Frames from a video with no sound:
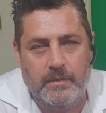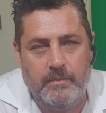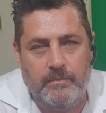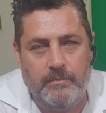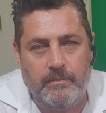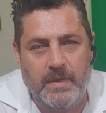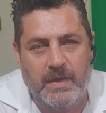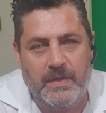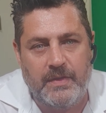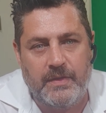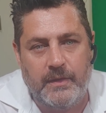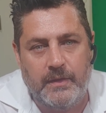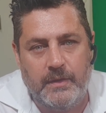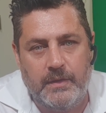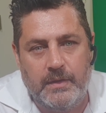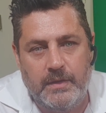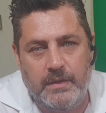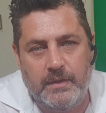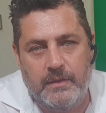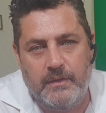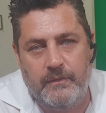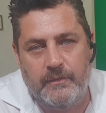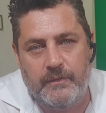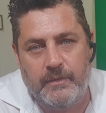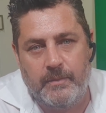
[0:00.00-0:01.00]
method
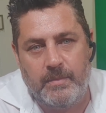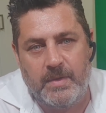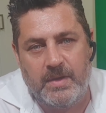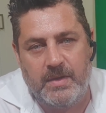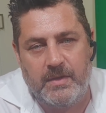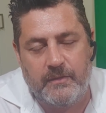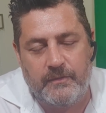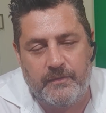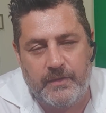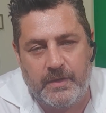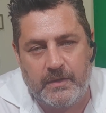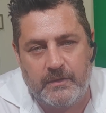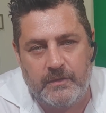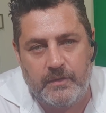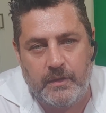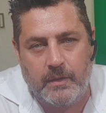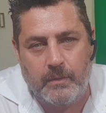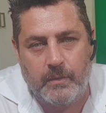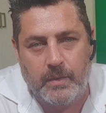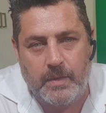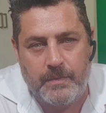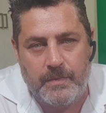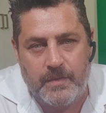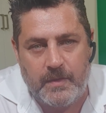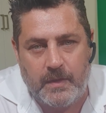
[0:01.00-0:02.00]
for manufacturing
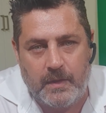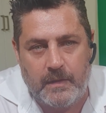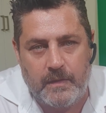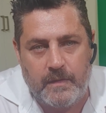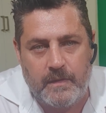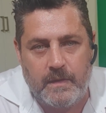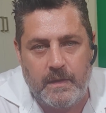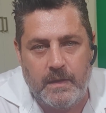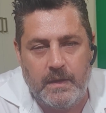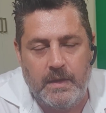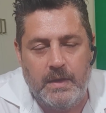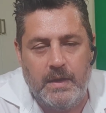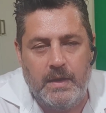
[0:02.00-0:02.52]
websites.